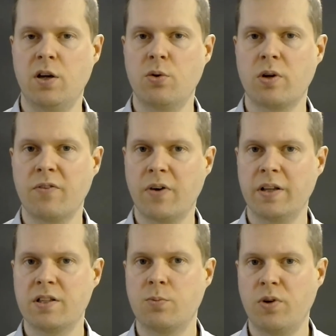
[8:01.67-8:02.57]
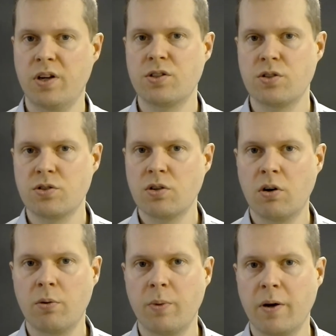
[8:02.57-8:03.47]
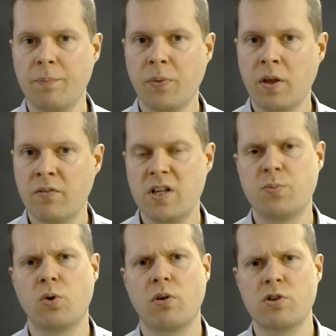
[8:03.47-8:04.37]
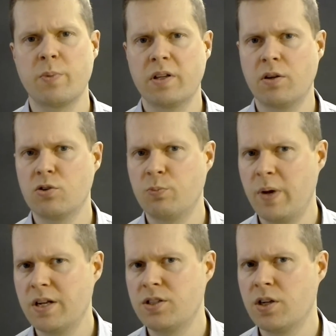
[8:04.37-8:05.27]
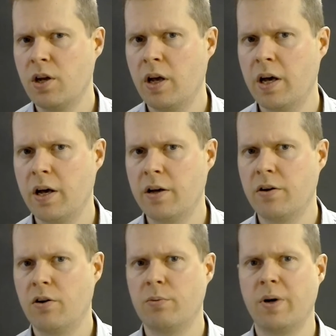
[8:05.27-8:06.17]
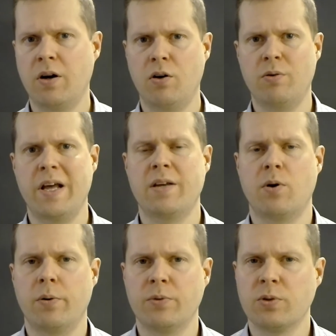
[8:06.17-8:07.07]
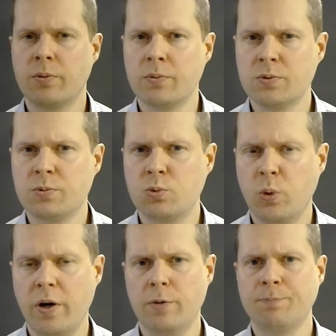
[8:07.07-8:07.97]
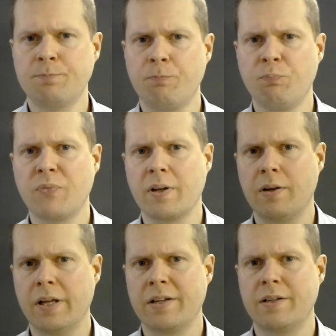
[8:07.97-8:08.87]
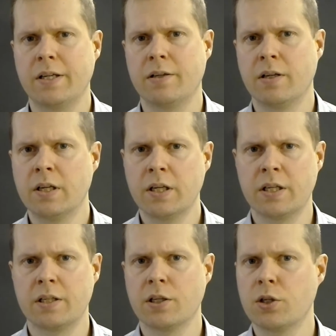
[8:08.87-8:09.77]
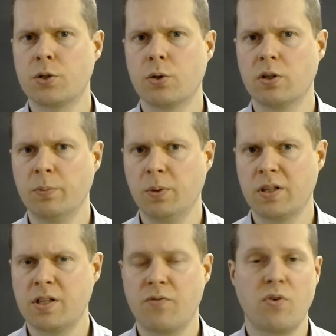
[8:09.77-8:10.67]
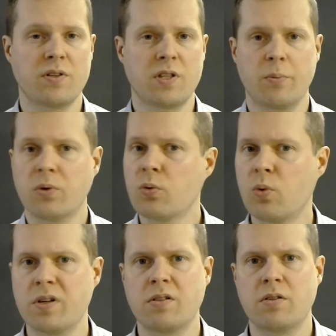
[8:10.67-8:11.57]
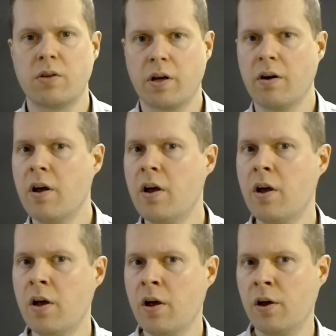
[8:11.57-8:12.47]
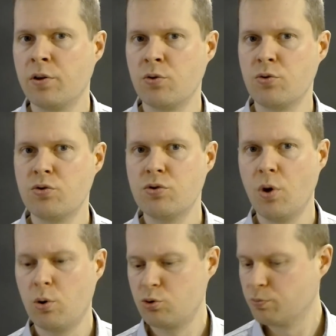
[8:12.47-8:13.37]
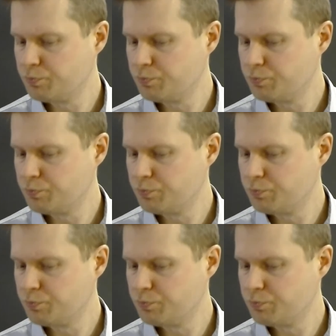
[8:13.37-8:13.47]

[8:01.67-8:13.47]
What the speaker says: You can find these predictions on my Facebook Rosmerta Oy's page and on my own name on Twitter, LinkedIn, and Google+. If you have some question, you can use those.